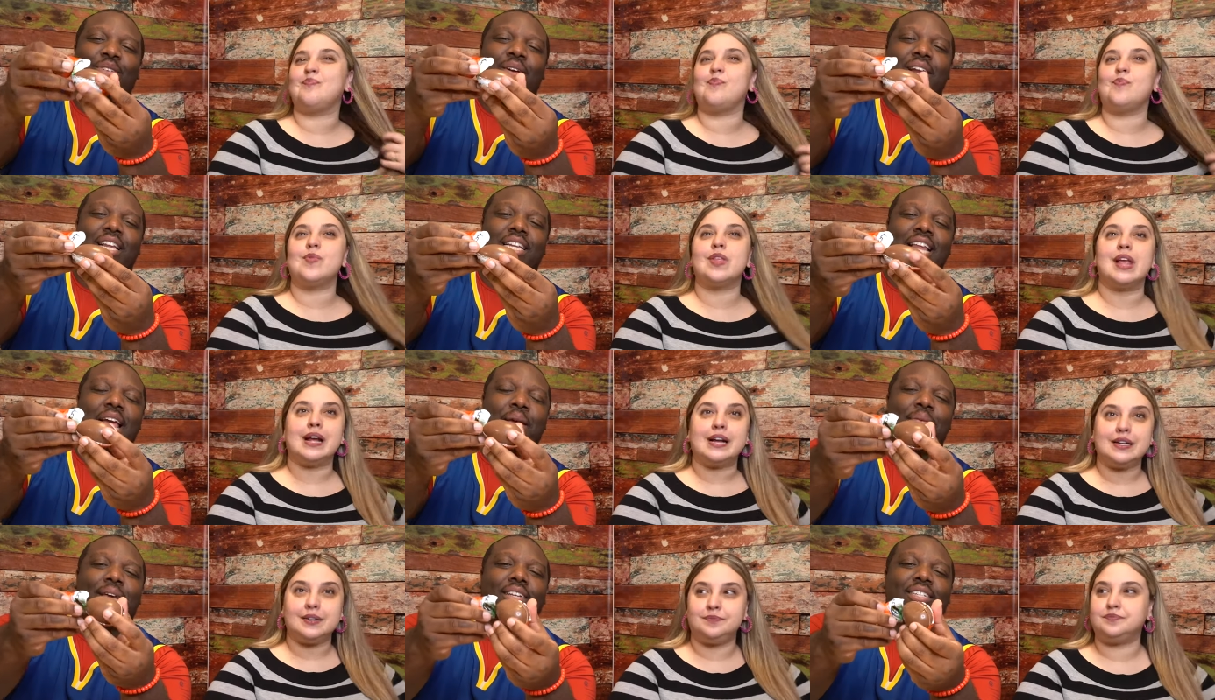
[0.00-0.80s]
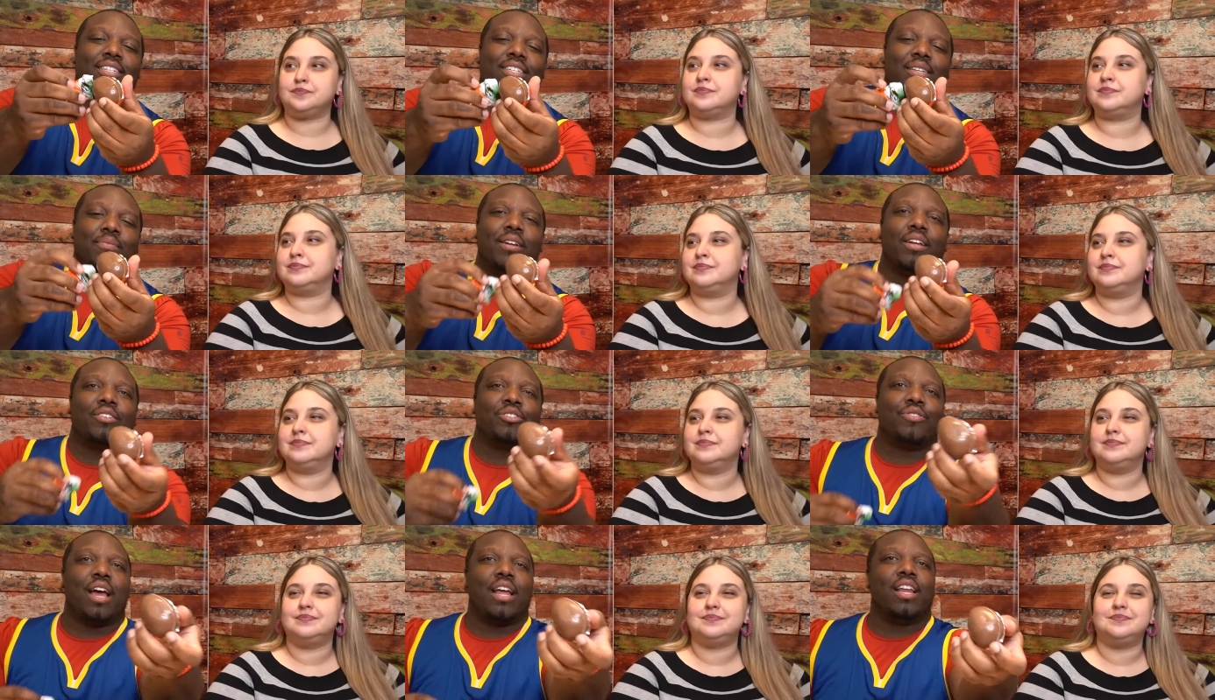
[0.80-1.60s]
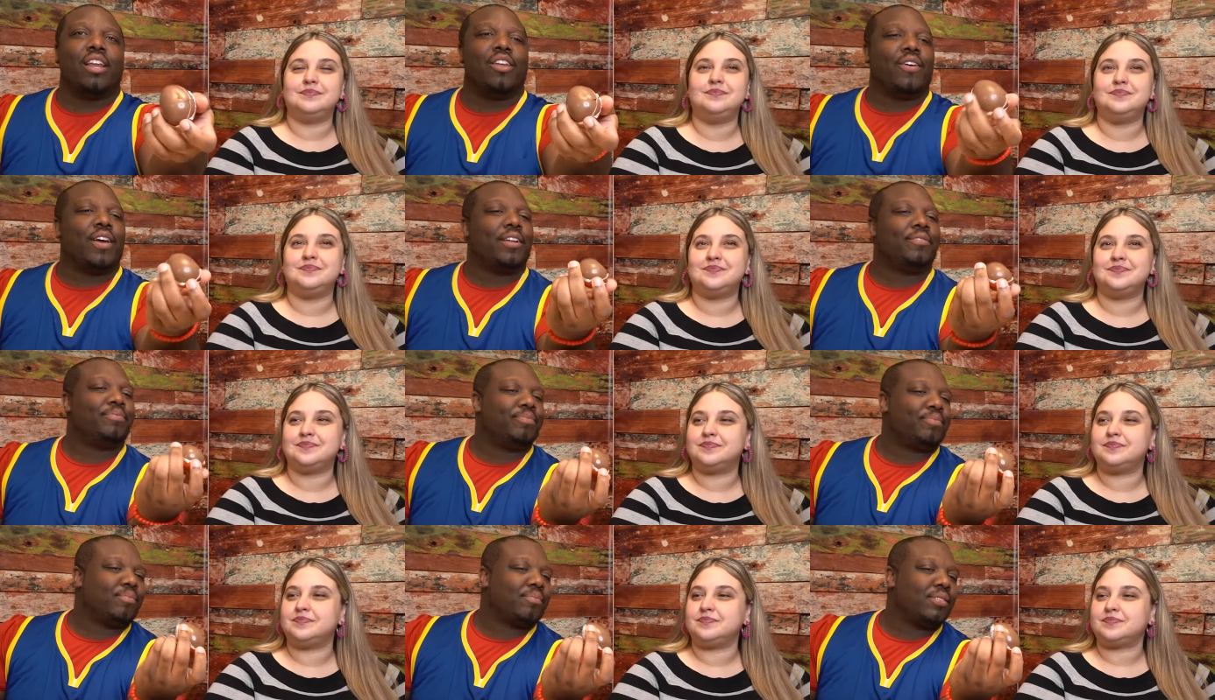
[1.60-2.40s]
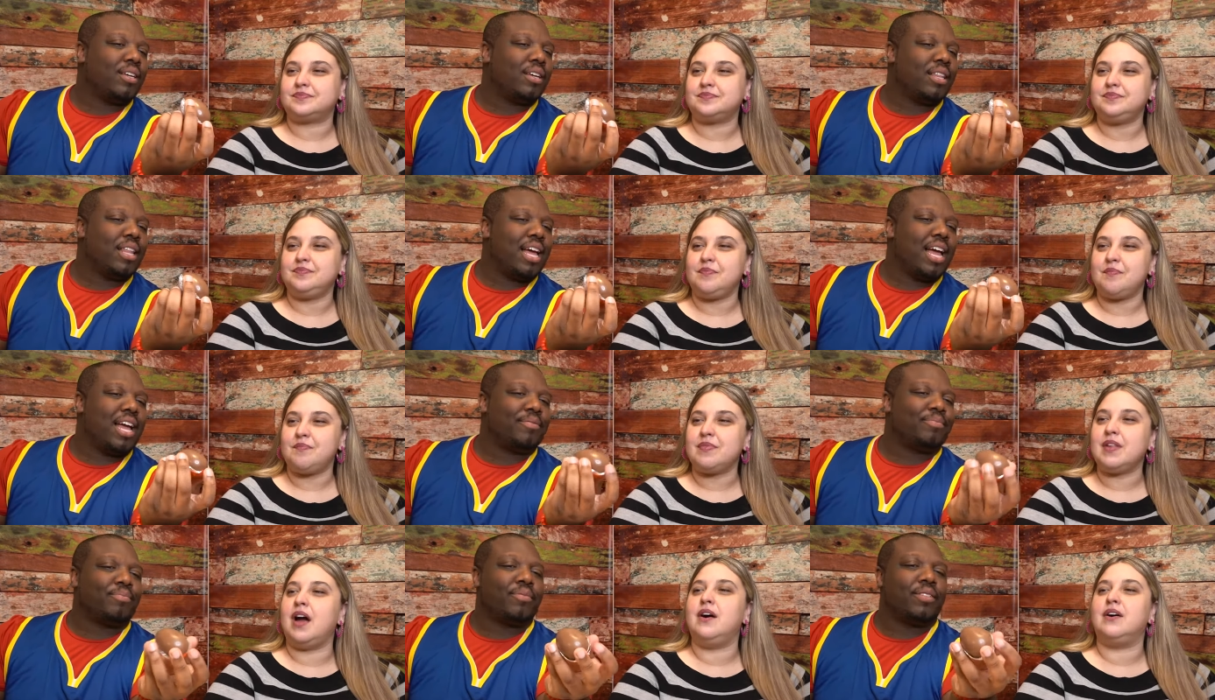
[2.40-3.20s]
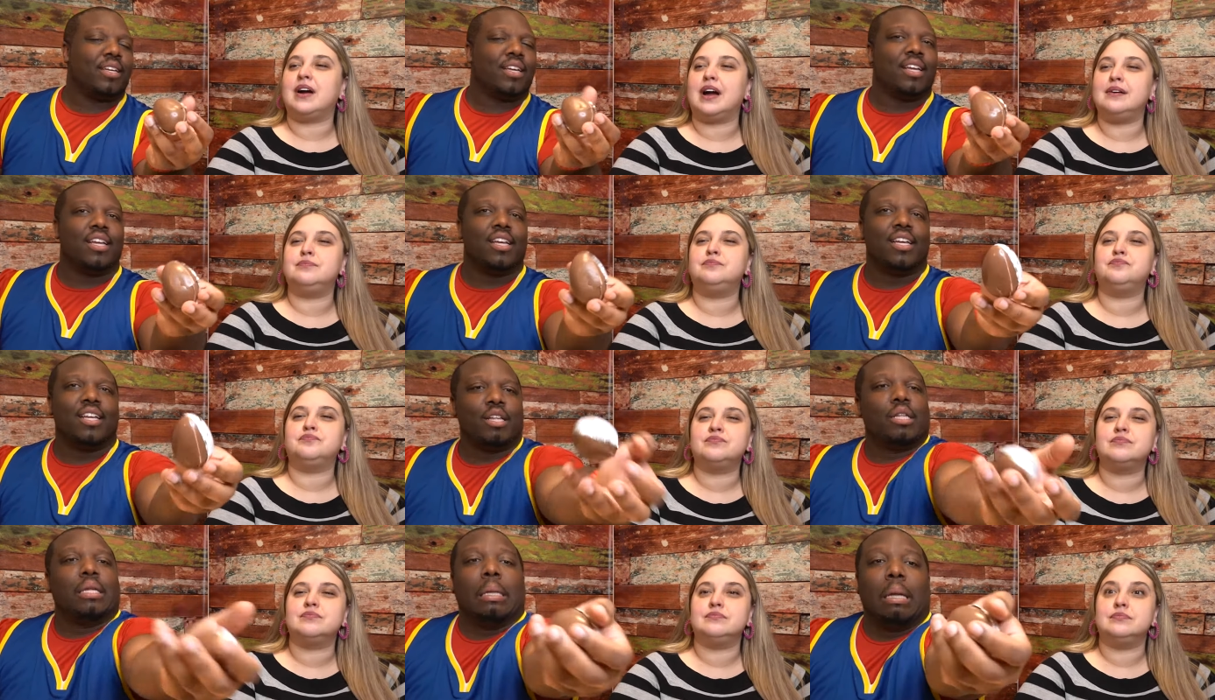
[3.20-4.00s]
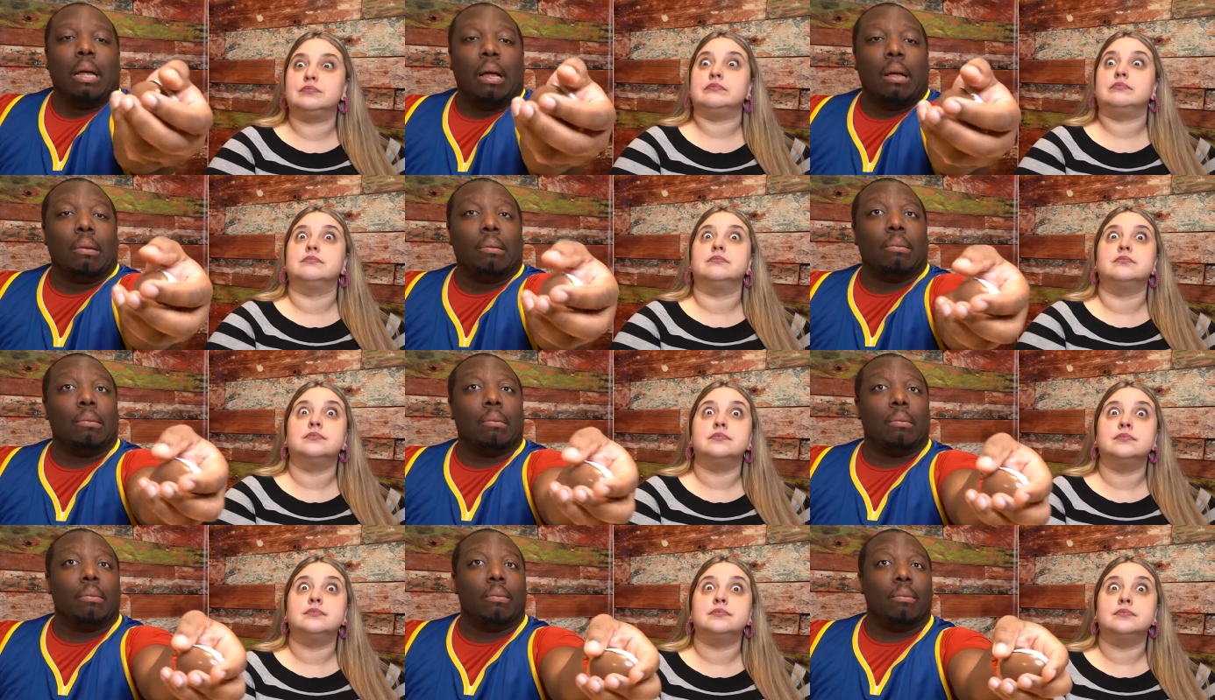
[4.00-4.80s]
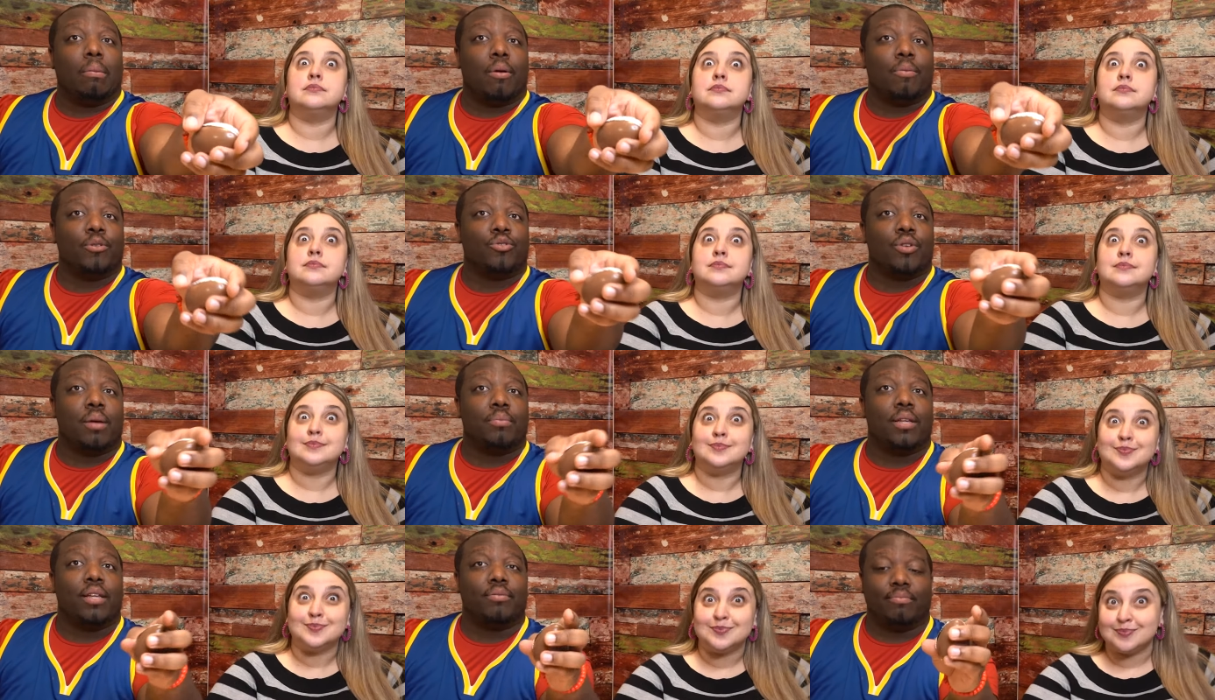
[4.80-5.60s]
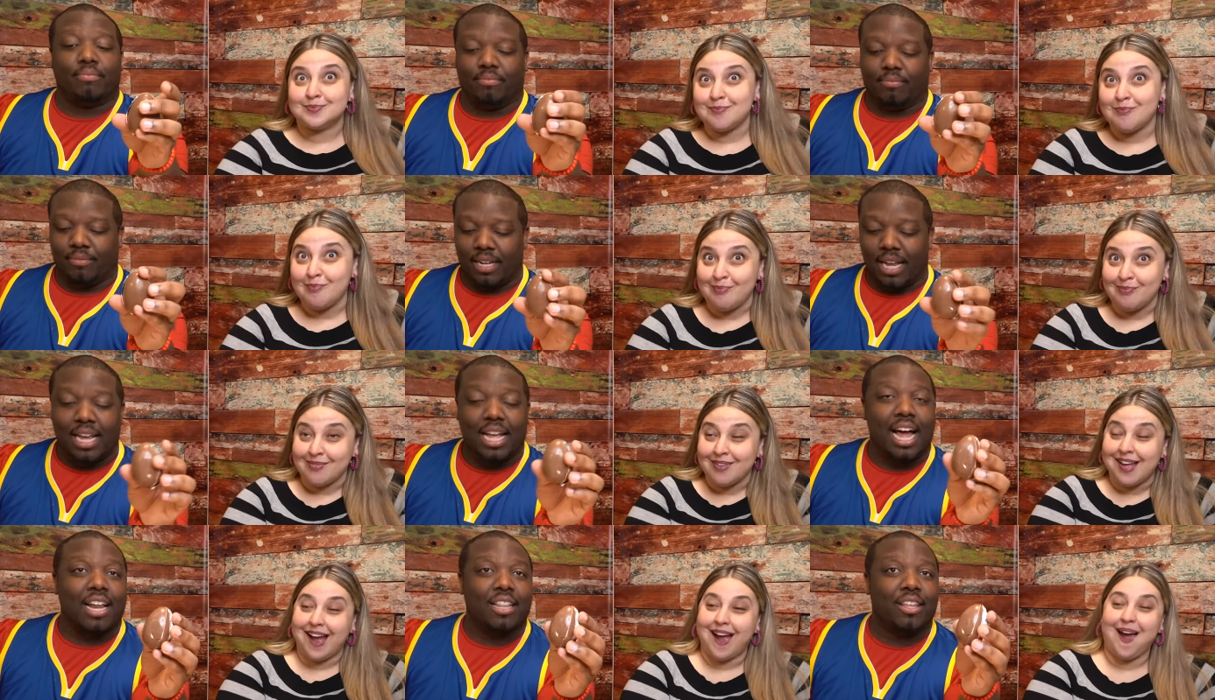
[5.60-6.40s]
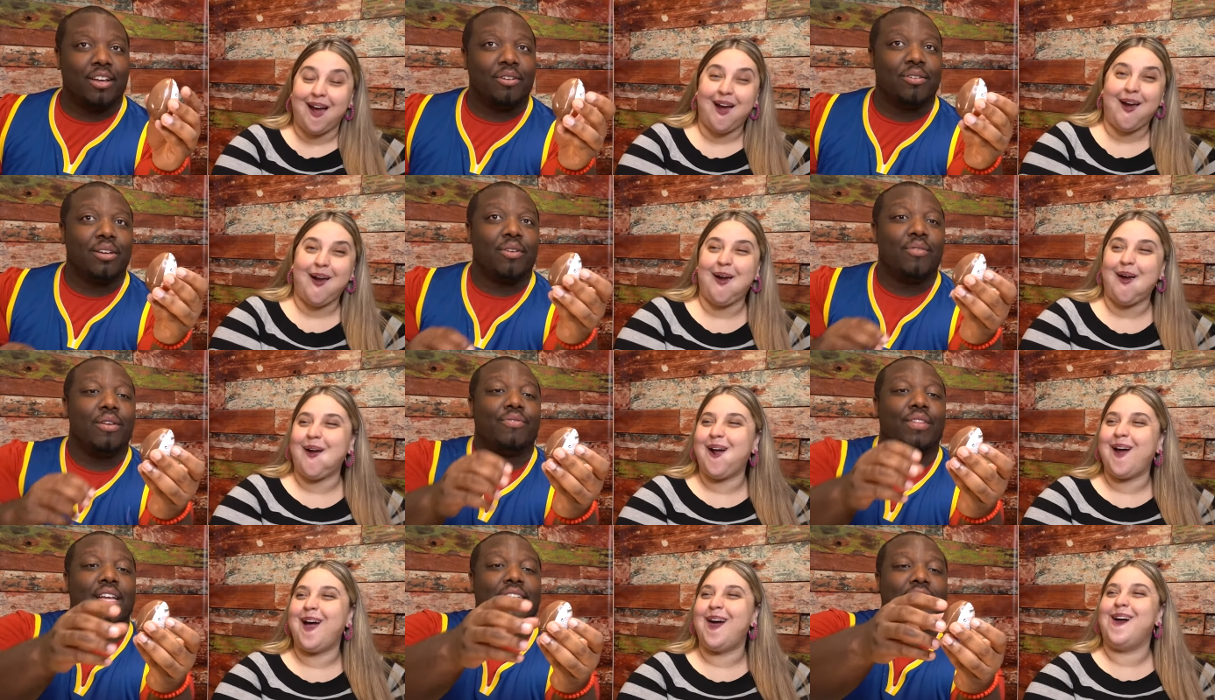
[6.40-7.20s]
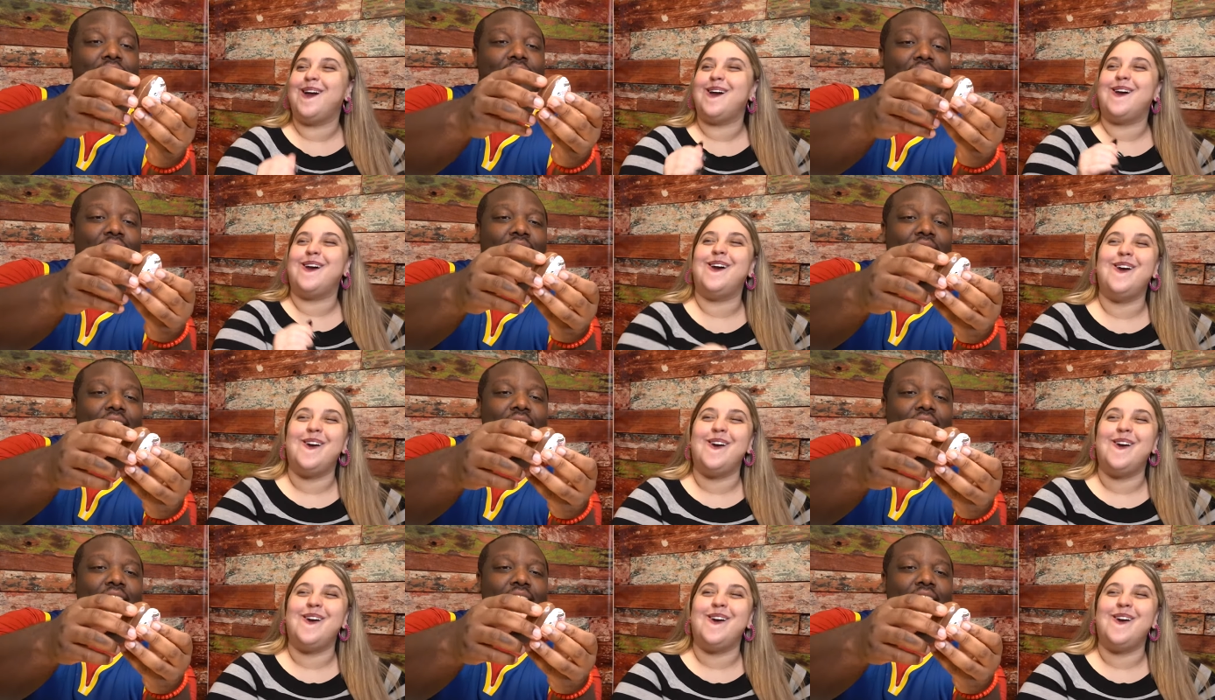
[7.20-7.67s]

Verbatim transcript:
Speaker 1: already damaged. Someone else tried to do it. Look at
Speaker 2: that. Oh, okay.
Speaker 1: Oh. Almost dropped it. I caught it though. Good reflexes.